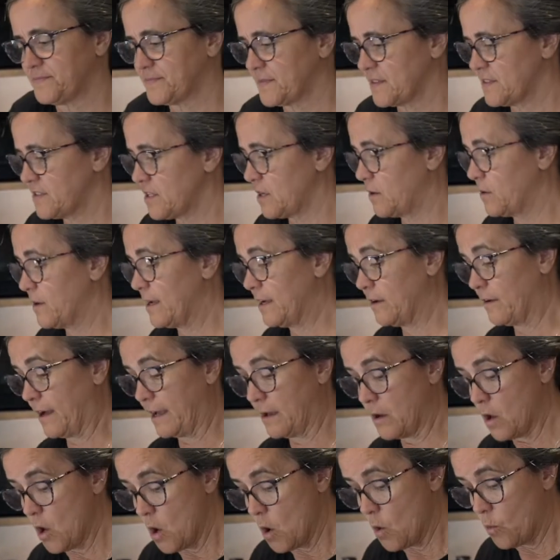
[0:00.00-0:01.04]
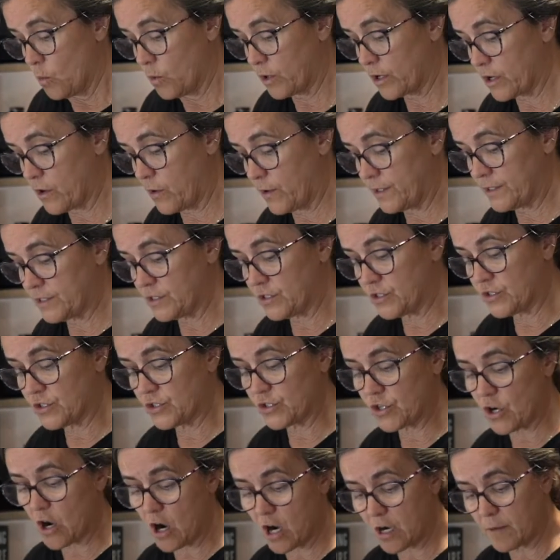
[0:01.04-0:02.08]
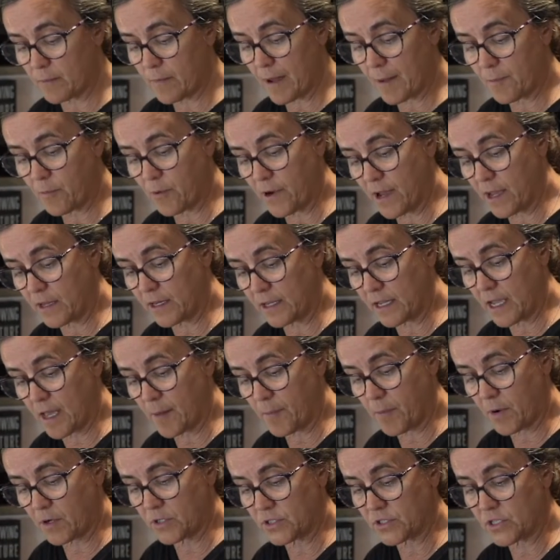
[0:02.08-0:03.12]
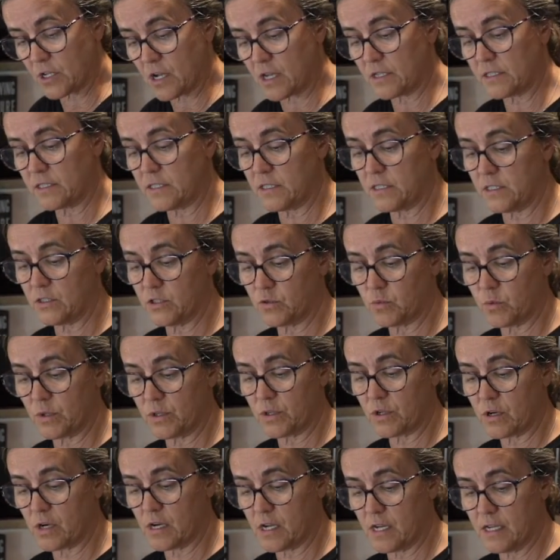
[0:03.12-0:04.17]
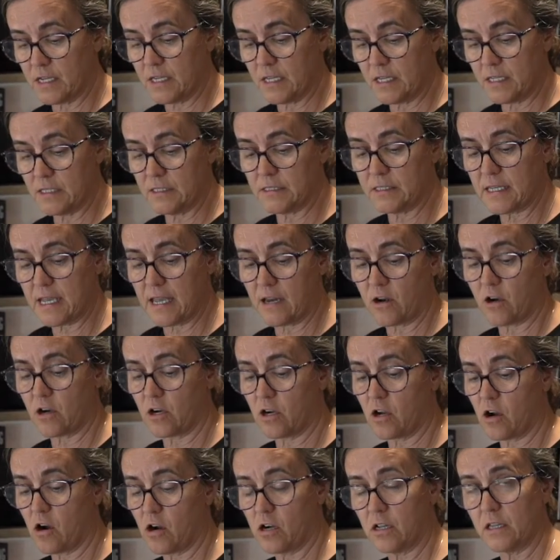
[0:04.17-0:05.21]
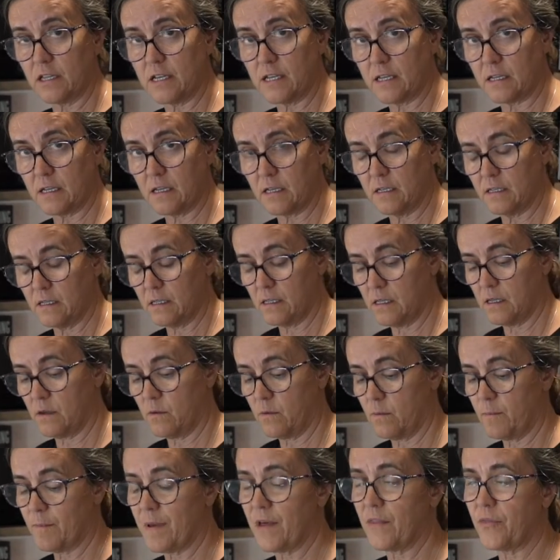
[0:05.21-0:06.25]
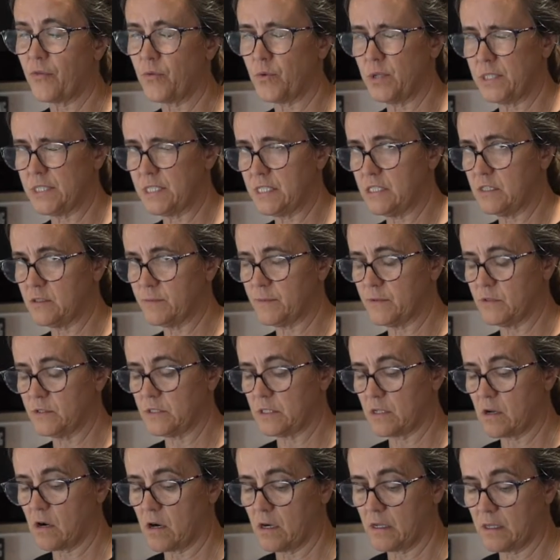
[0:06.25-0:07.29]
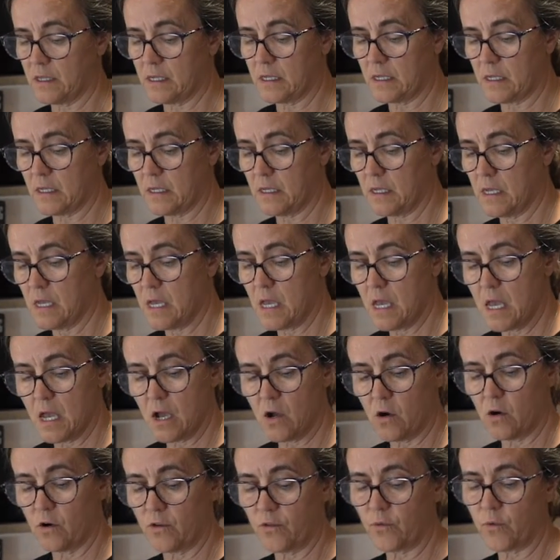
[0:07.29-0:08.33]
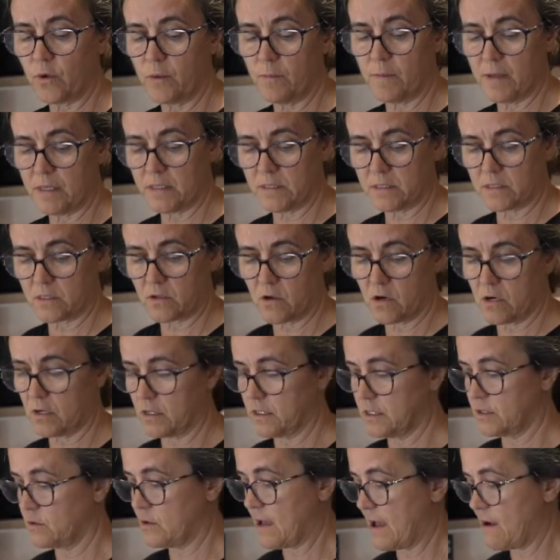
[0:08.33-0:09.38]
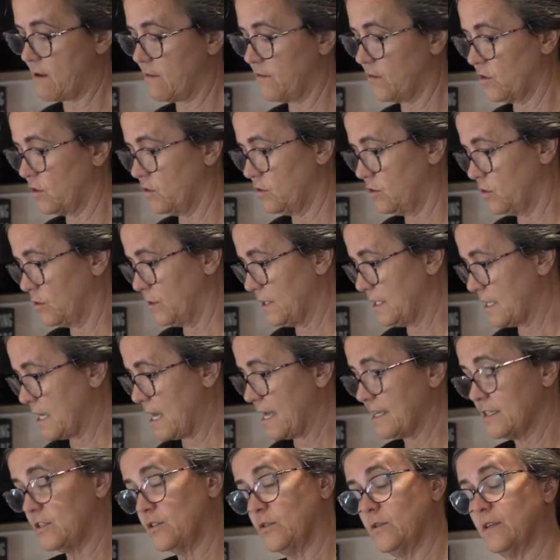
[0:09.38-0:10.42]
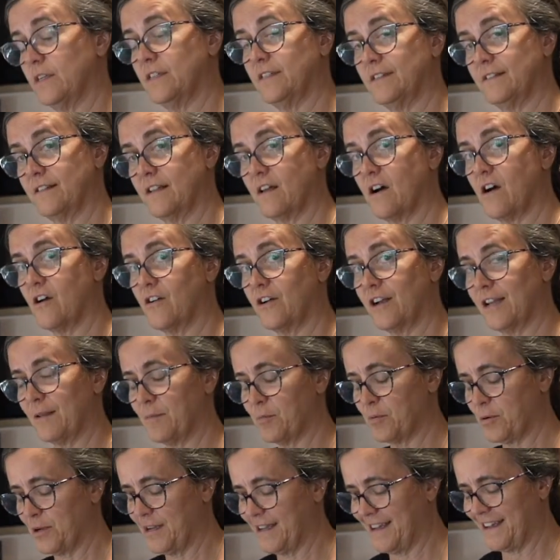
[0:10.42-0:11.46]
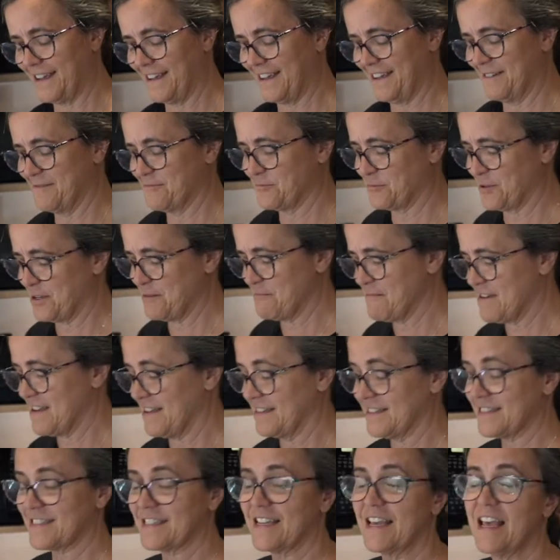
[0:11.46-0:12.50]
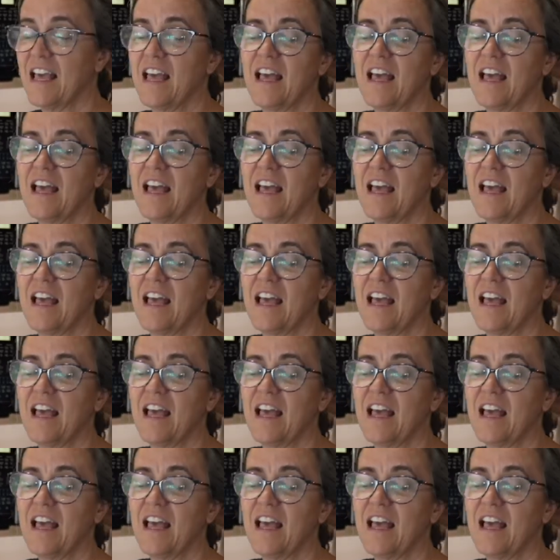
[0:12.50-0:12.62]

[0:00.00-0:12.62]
So anyway, we're going to start by browning up our sausage with our onions and our garlic, about 3 teaspoons of garlic, or 3 minced garlic, however you do it. I do it already pre-minced.